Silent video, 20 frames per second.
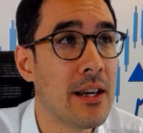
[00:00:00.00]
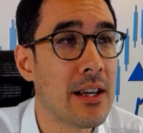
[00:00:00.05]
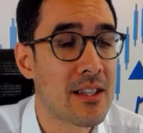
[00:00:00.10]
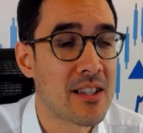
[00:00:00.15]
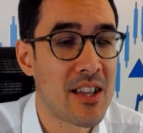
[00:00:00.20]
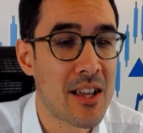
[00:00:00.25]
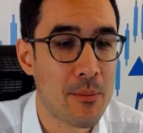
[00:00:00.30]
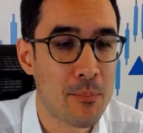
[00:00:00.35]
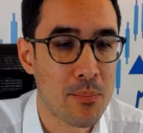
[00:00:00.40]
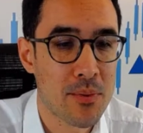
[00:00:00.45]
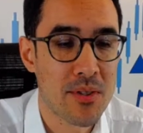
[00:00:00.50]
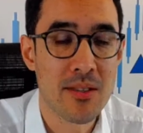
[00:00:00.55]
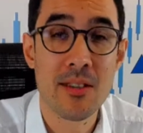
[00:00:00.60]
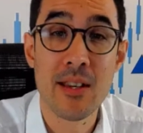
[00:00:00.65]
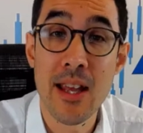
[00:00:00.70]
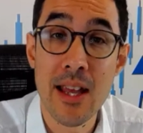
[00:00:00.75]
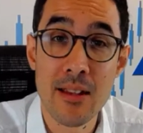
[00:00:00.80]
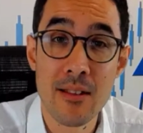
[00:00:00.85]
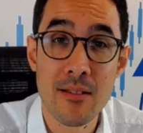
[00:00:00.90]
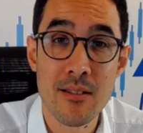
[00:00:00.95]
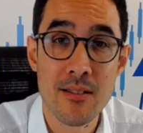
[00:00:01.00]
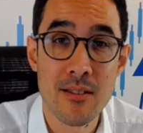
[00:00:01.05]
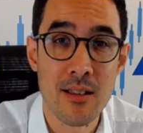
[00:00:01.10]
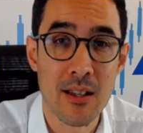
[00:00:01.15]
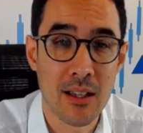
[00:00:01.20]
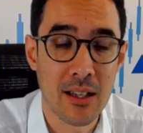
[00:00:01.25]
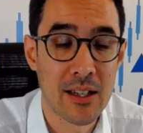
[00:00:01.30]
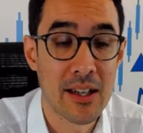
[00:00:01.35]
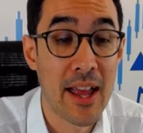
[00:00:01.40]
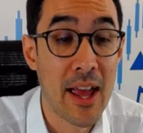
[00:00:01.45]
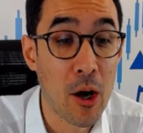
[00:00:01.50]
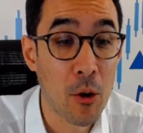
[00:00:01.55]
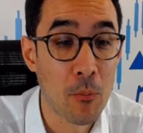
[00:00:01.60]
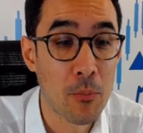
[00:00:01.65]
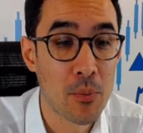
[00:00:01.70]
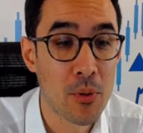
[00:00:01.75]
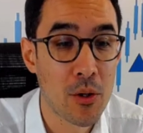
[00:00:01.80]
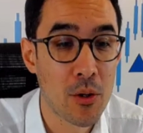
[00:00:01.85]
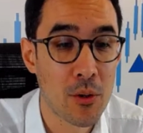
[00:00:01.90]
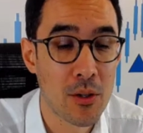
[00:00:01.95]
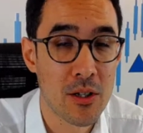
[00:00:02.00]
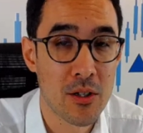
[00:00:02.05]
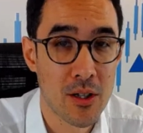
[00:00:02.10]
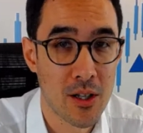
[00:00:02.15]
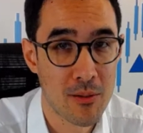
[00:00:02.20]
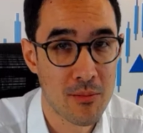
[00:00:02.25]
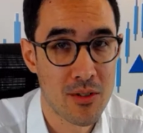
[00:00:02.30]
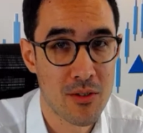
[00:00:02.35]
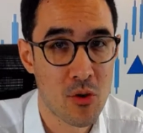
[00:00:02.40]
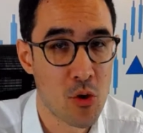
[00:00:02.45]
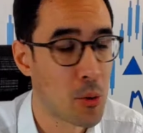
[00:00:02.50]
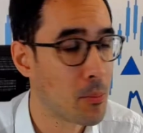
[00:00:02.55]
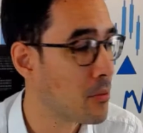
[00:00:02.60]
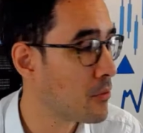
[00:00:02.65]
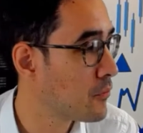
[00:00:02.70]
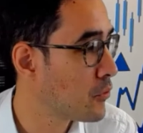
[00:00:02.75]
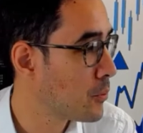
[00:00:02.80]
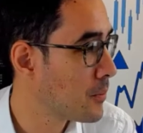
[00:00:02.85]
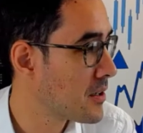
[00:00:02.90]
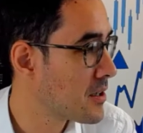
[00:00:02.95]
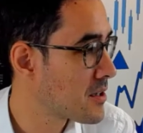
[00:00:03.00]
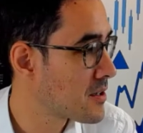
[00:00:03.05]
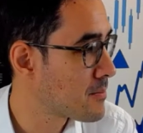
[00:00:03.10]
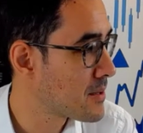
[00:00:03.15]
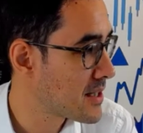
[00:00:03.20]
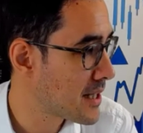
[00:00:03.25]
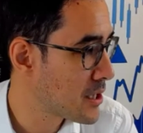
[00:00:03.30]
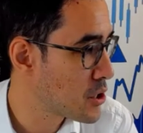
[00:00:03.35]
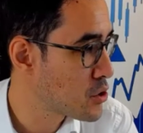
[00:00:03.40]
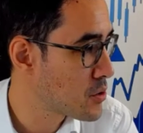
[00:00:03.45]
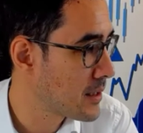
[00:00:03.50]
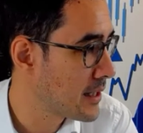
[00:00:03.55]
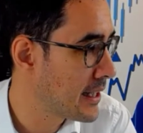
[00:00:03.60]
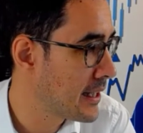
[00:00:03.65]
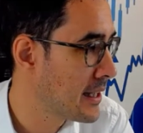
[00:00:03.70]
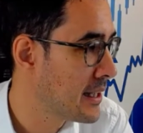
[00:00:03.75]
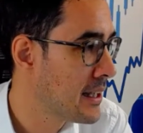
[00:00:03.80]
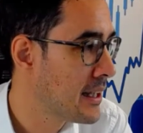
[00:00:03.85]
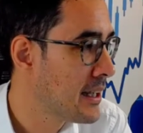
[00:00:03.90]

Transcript: tips and hints that can help you in terms of your performance potentially,